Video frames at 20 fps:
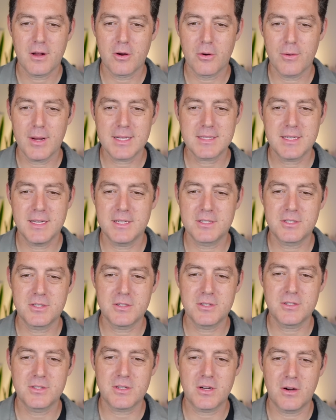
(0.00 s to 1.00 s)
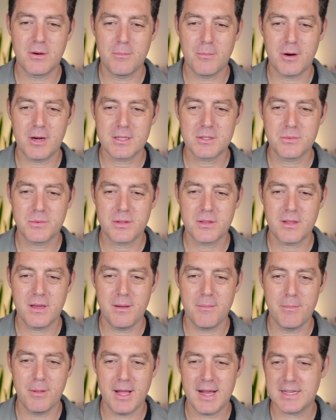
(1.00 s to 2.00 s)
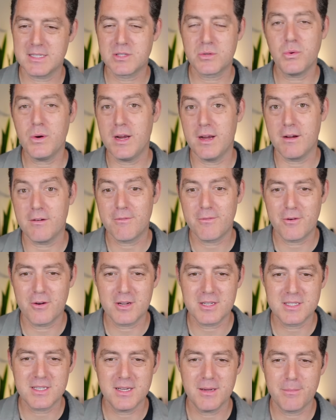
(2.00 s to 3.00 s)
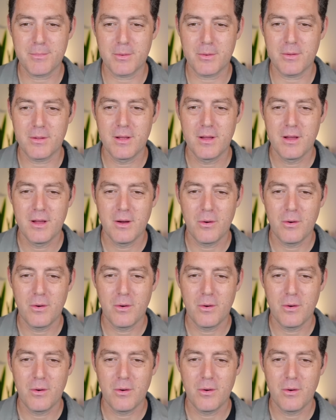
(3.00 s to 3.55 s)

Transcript: Correct answers are marked with a black square, for example,